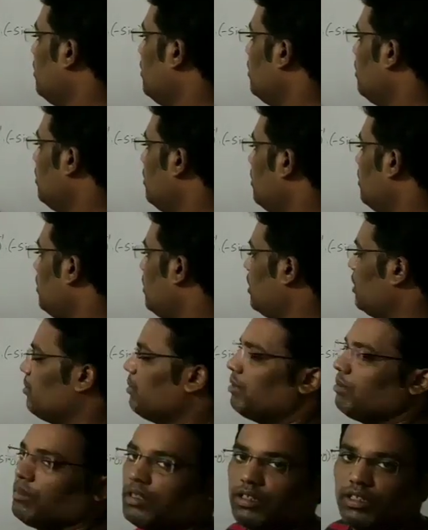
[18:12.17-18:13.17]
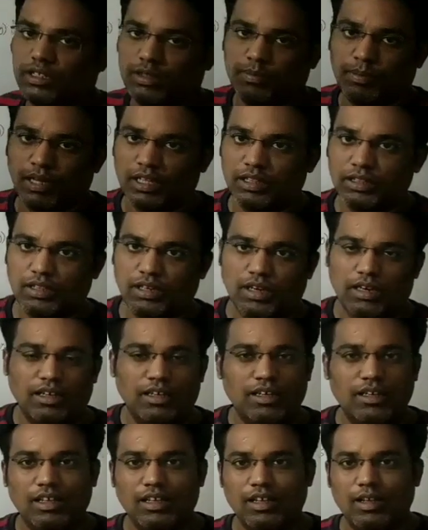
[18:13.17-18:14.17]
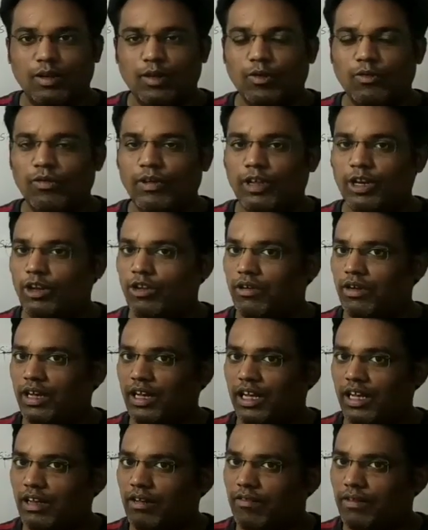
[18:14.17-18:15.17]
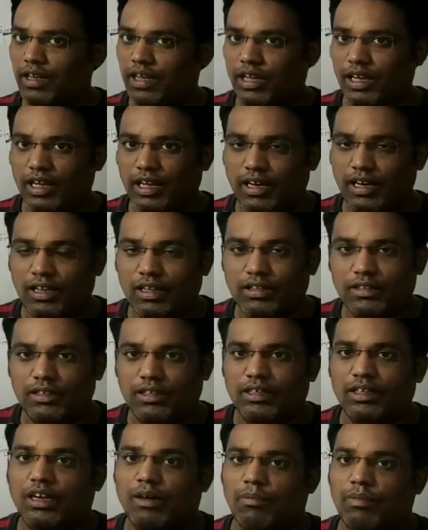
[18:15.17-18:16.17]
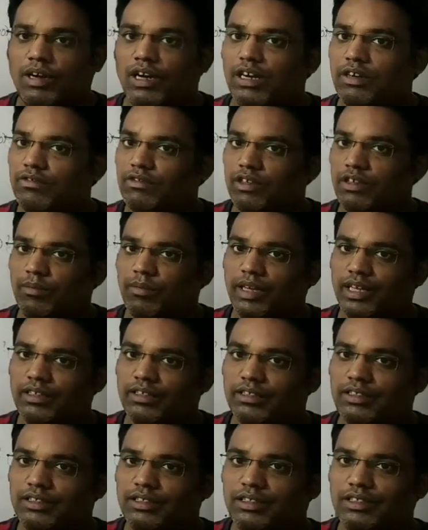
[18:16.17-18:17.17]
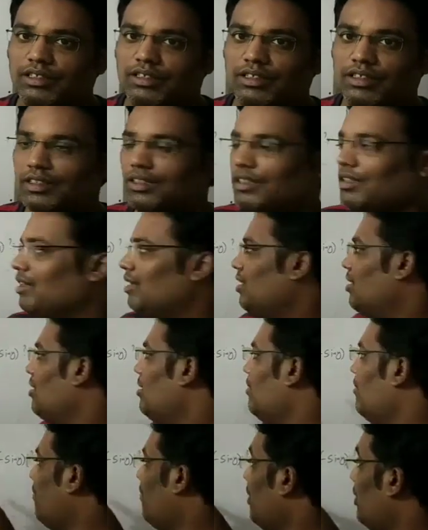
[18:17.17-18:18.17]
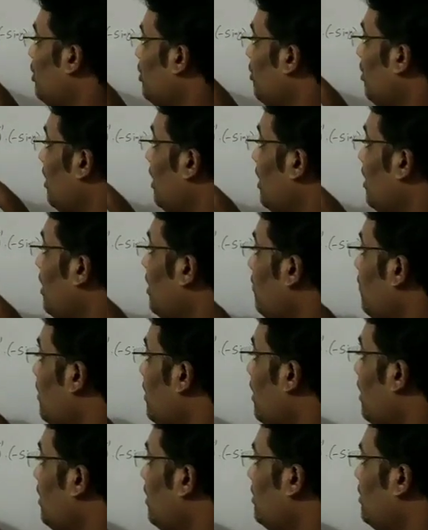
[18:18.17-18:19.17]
Remember this mantra, when you have anything apart from x, when you have anything